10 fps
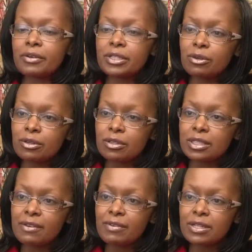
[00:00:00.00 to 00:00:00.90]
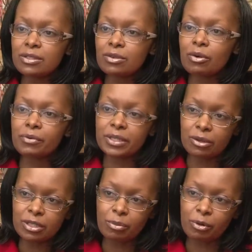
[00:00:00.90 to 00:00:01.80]

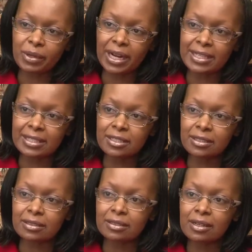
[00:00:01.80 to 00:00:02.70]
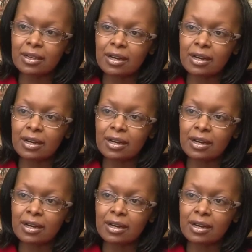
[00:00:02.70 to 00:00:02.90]
resource mobilization